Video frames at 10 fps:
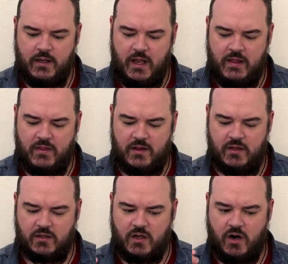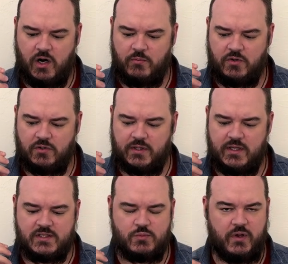And then the caramely
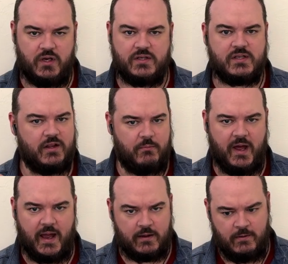sweetness on the back.